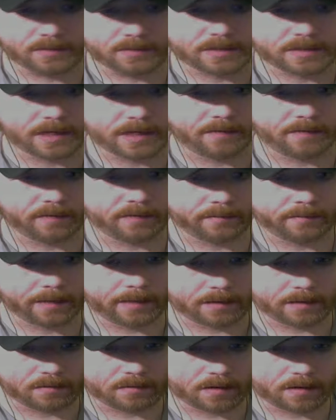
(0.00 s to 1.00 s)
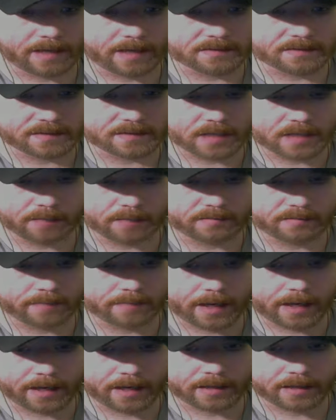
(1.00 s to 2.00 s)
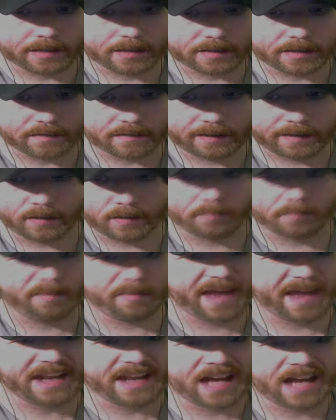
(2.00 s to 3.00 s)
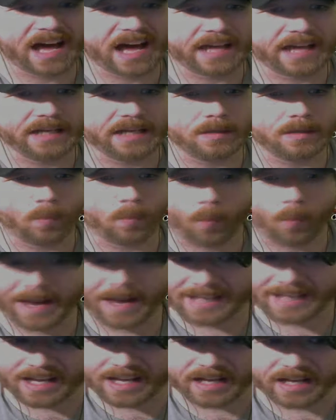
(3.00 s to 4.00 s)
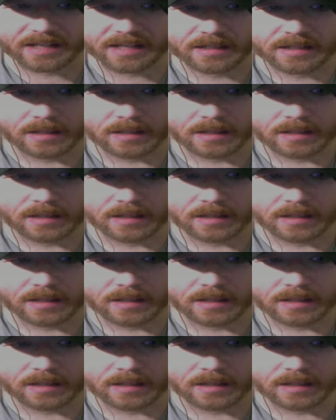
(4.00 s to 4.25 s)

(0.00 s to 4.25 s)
tell them that Christ is coming back, they don't bat an eye. Why not?